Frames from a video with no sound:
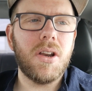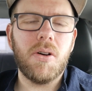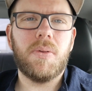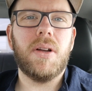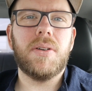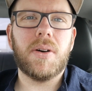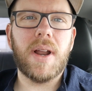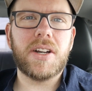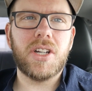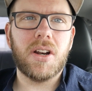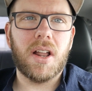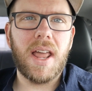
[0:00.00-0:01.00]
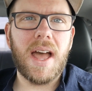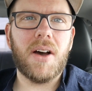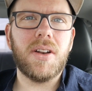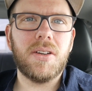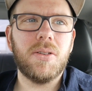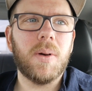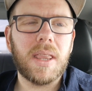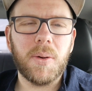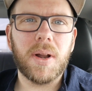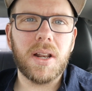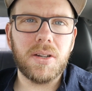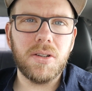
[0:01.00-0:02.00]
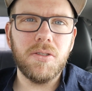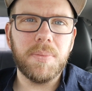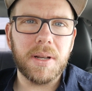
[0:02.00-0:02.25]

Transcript: no real direction on how to do what they want to do,